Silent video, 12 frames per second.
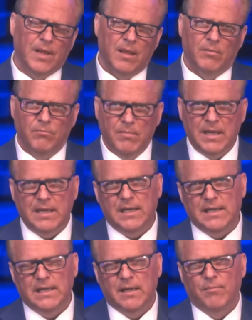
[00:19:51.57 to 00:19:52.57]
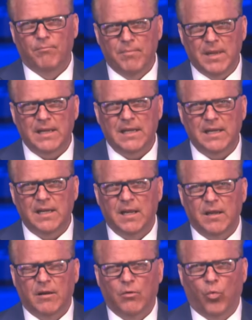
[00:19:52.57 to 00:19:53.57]
Many, many
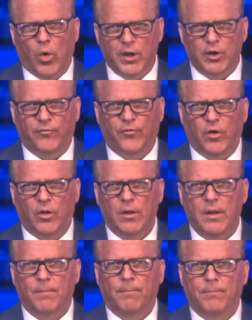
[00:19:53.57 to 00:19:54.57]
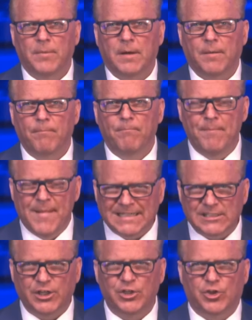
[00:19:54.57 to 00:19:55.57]
wonderful
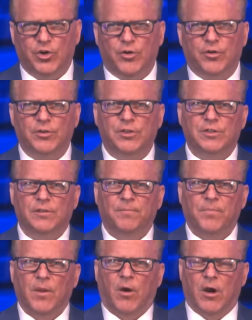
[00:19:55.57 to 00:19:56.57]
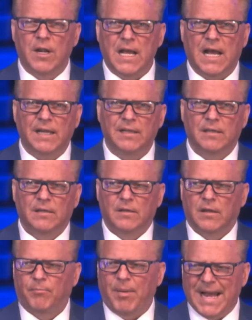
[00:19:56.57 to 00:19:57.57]
messengers are not
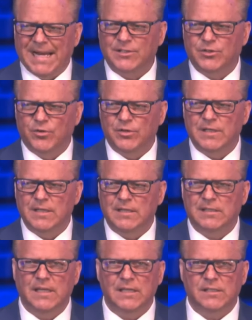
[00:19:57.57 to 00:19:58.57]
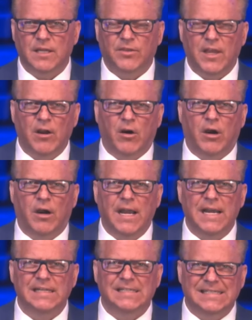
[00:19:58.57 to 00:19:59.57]
pastors in the sense that they are
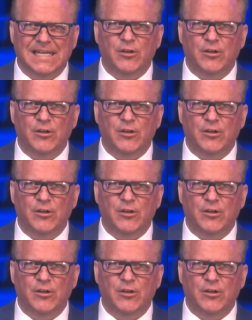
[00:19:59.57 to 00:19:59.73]
a senior